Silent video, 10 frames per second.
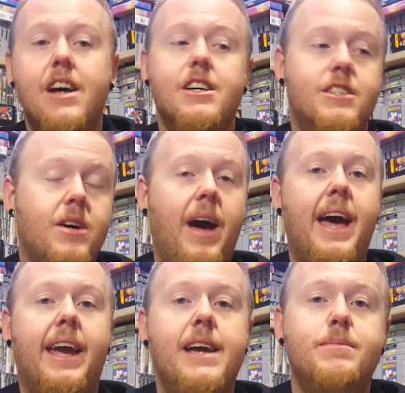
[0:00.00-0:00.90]
So
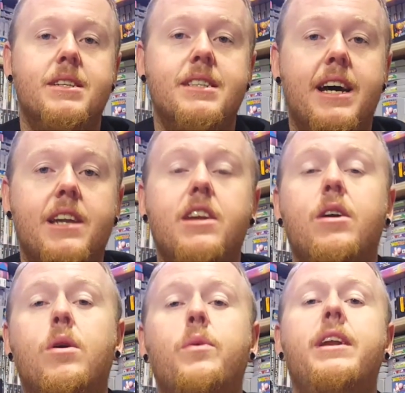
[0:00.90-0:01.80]
At Games decided, you
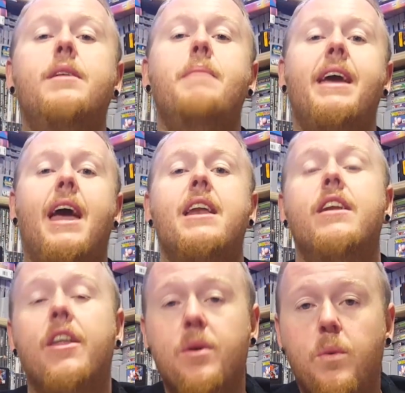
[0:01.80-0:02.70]
know what, we need to make
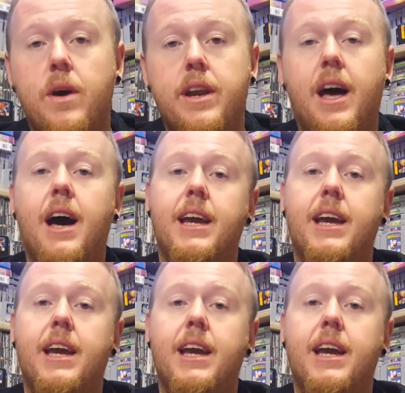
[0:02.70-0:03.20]
another one.